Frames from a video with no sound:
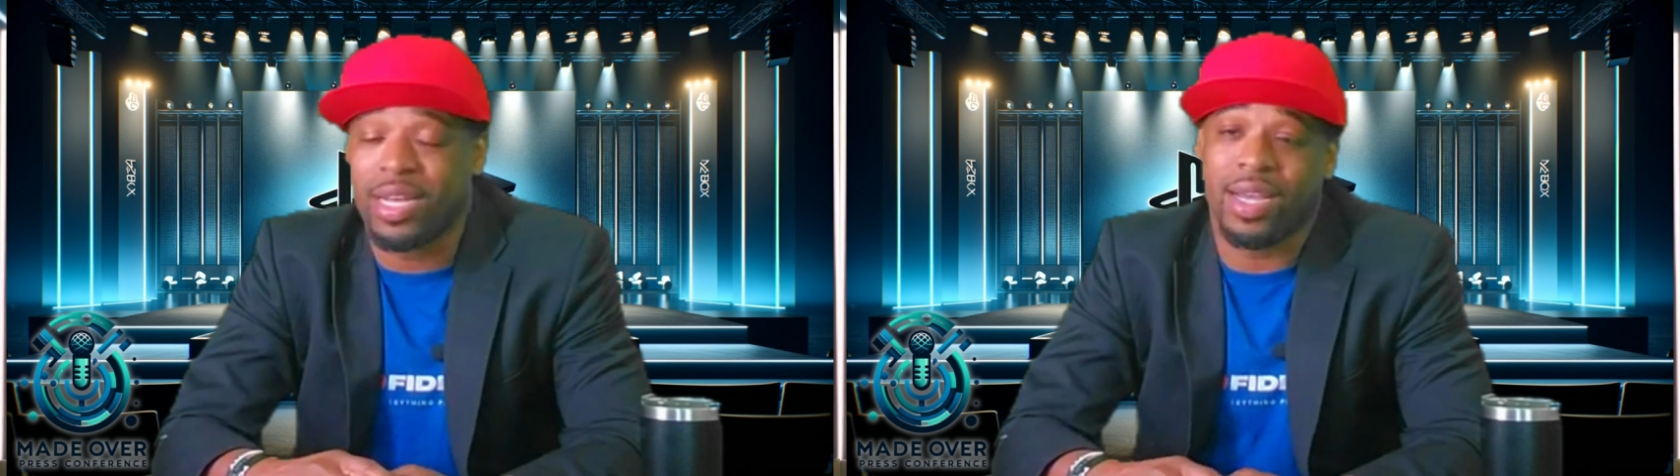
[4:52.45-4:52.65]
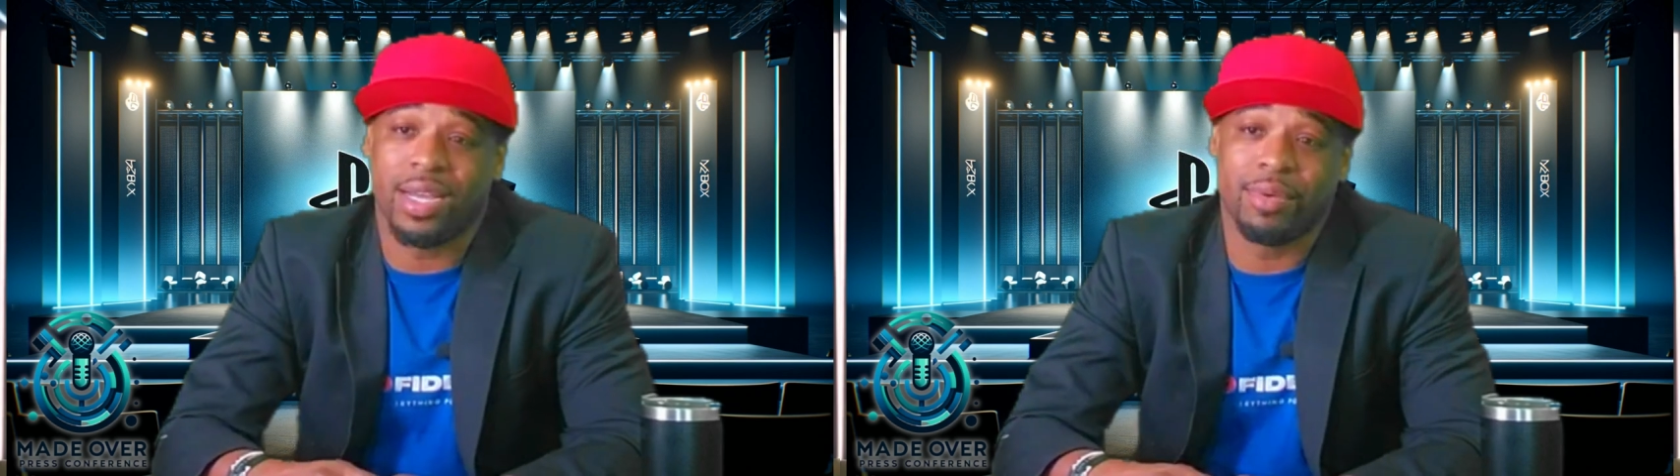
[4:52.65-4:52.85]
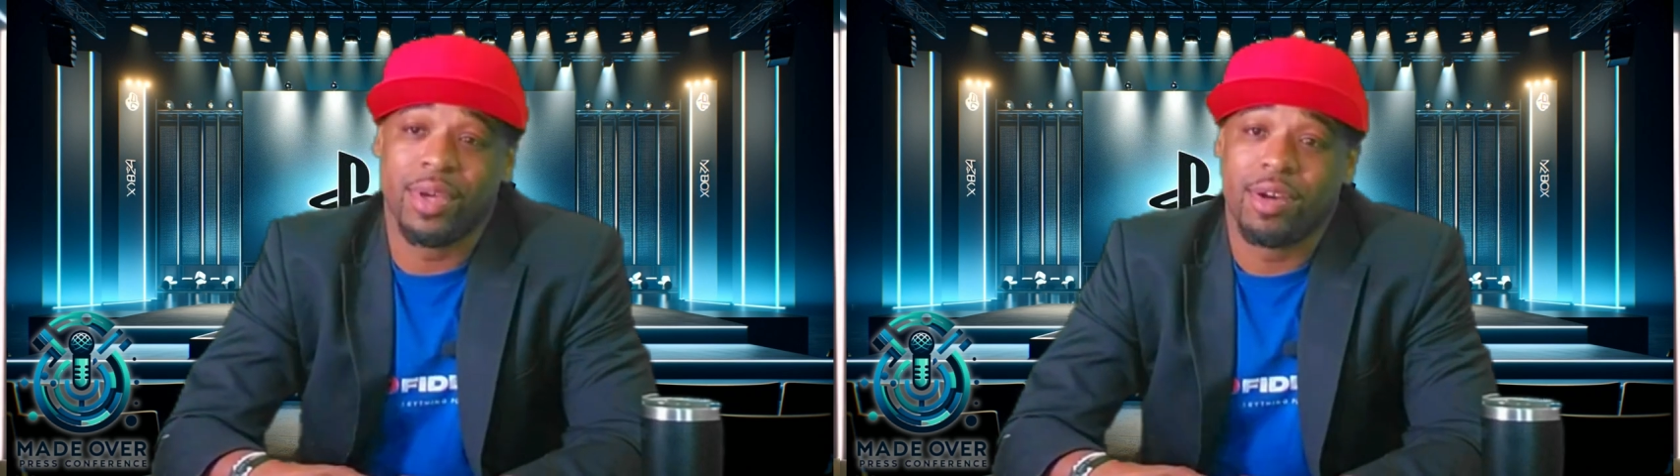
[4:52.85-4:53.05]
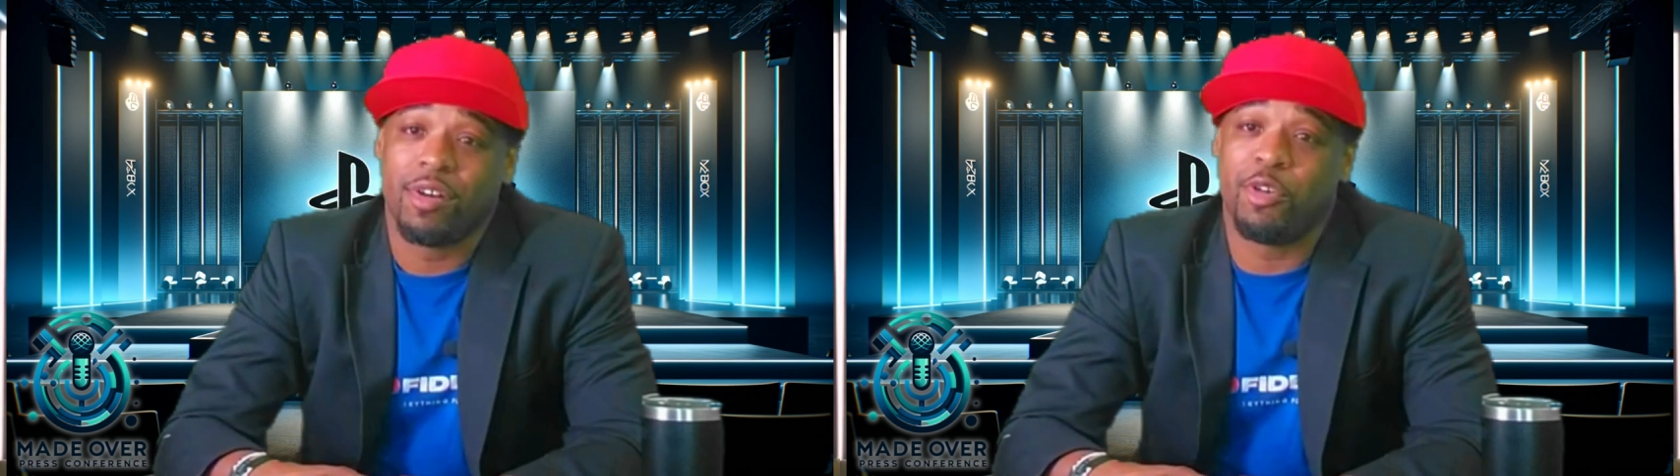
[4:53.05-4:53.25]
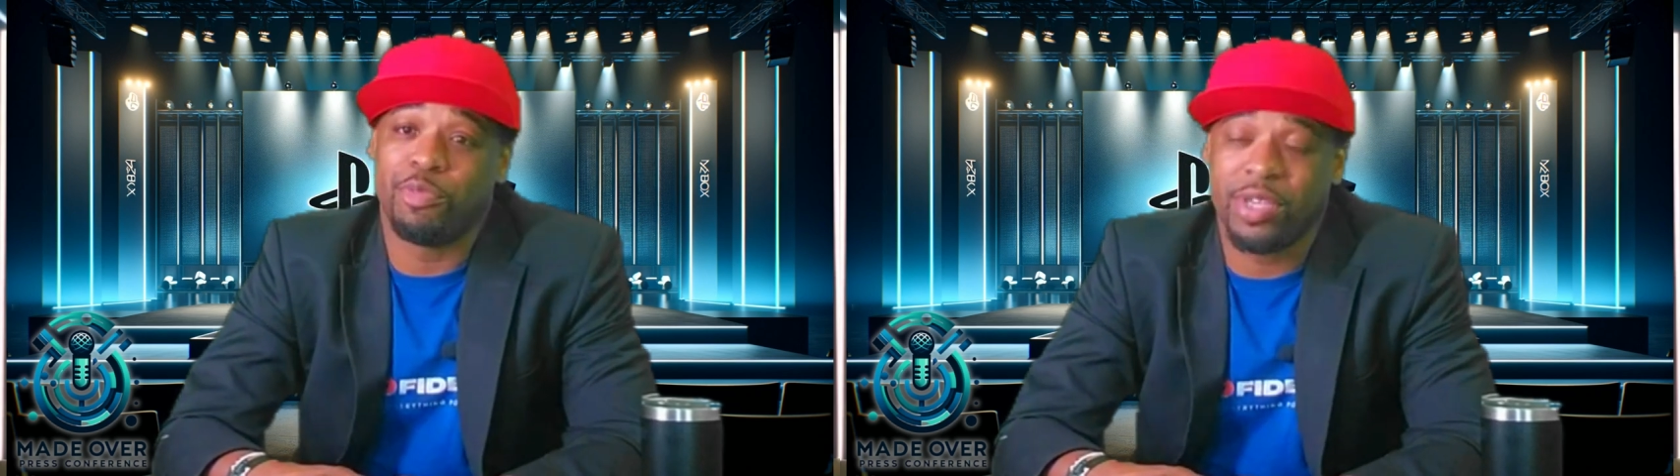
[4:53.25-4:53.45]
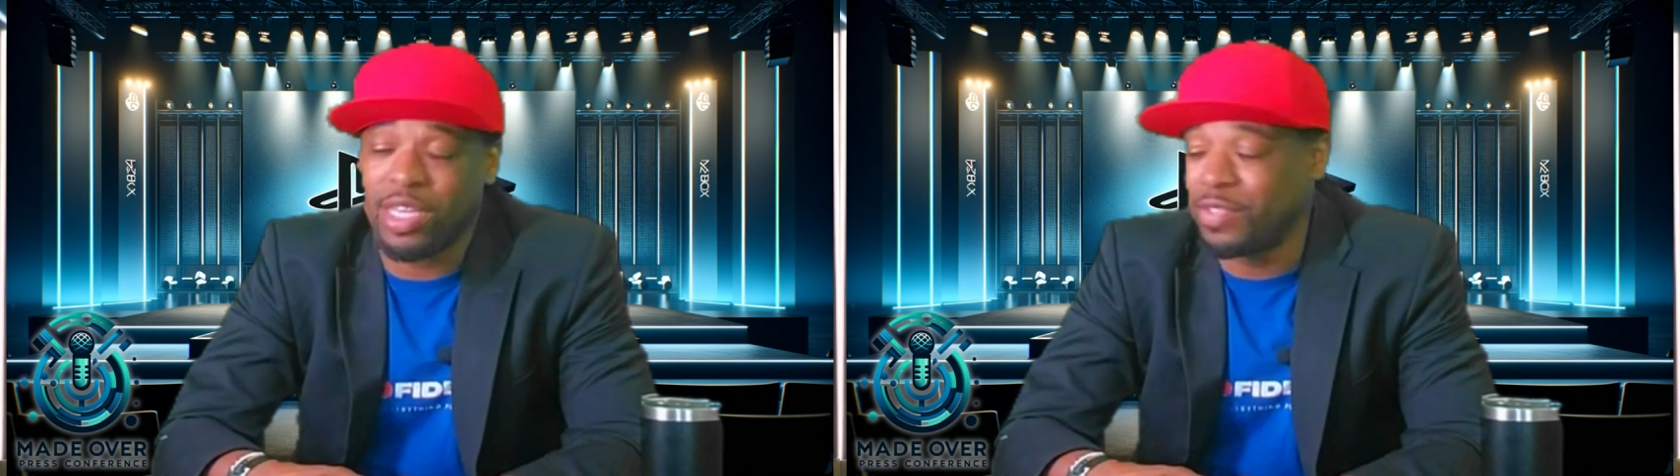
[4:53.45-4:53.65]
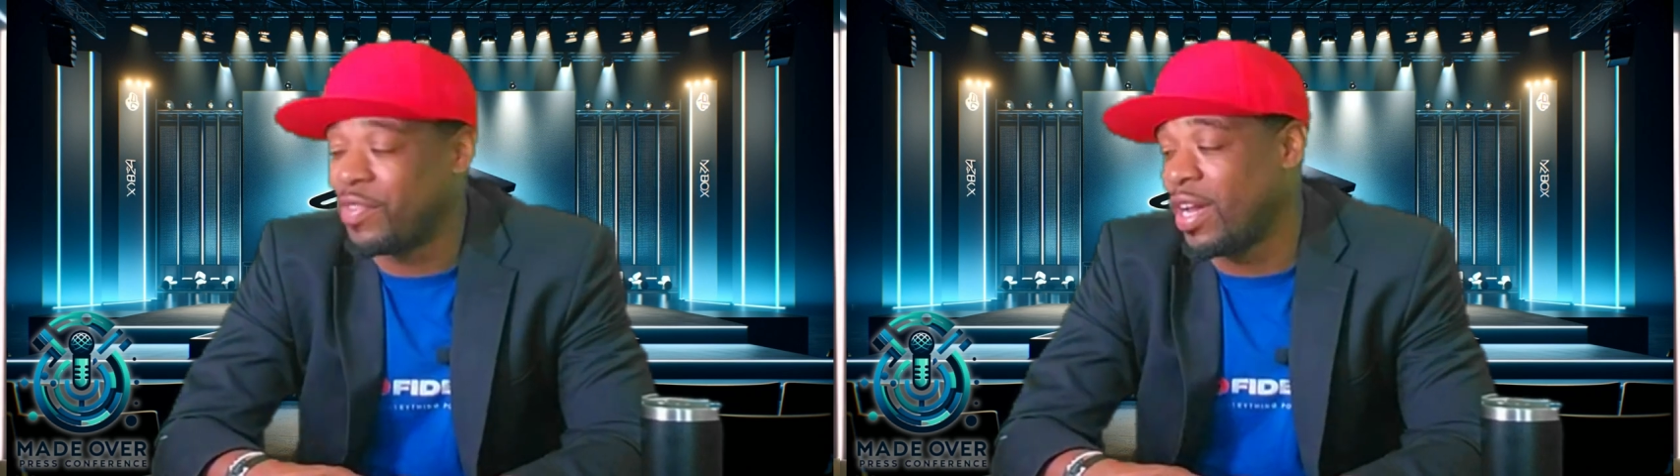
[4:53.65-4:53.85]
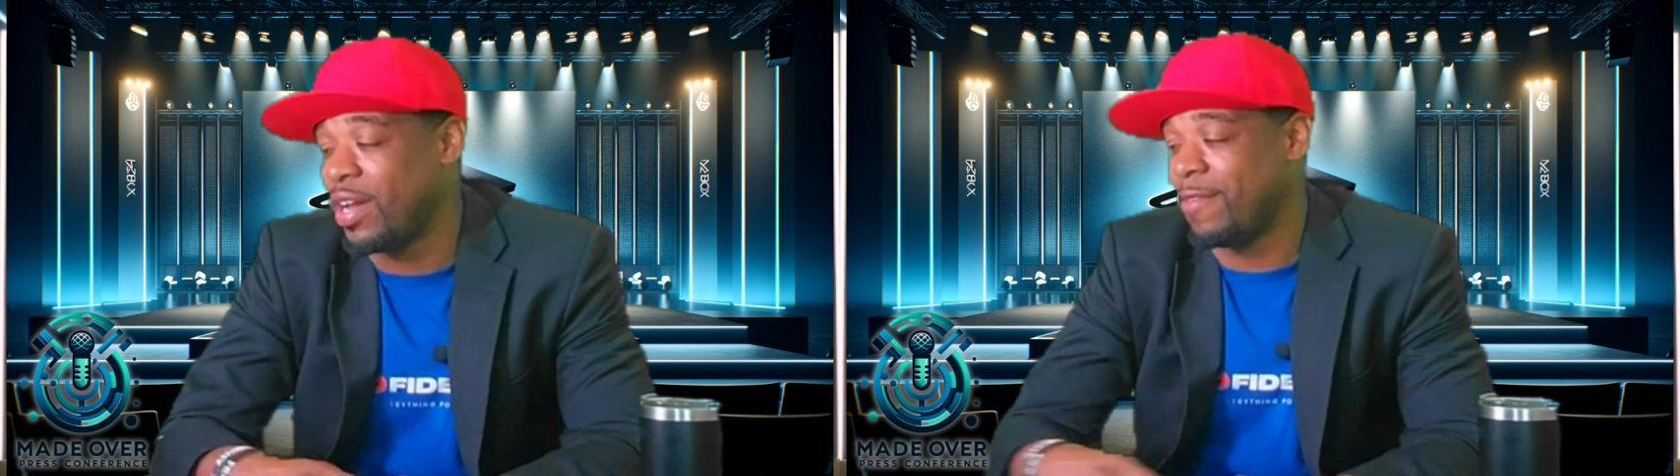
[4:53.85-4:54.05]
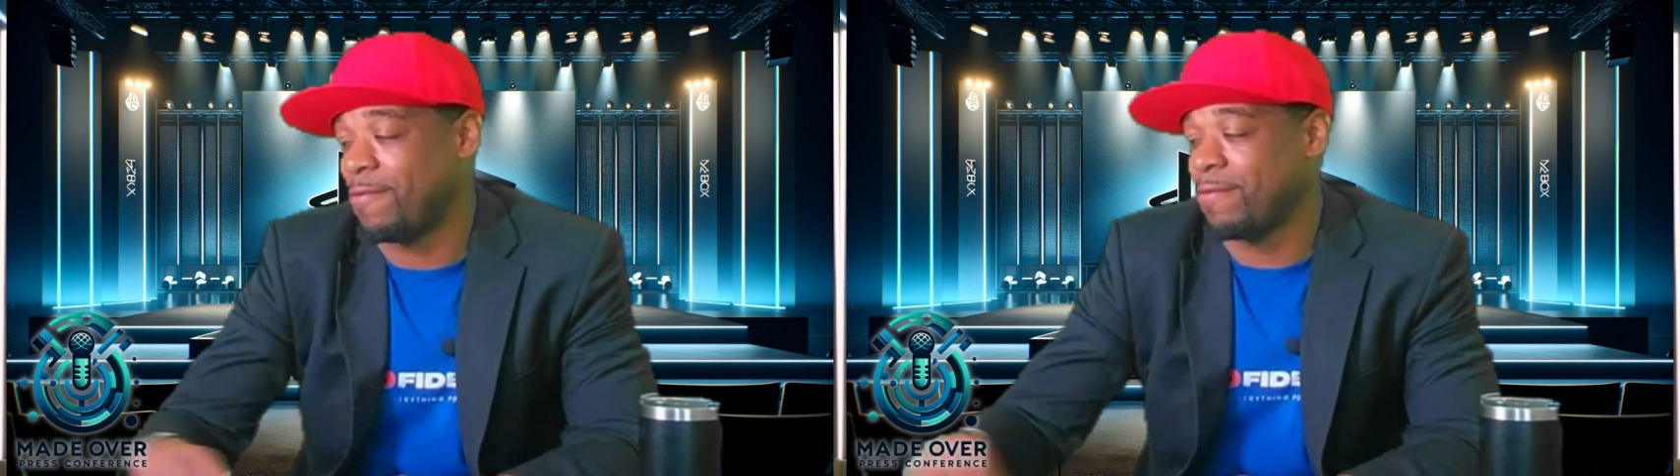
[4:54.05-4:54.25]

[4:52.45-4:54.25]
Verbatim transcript: time on PS5.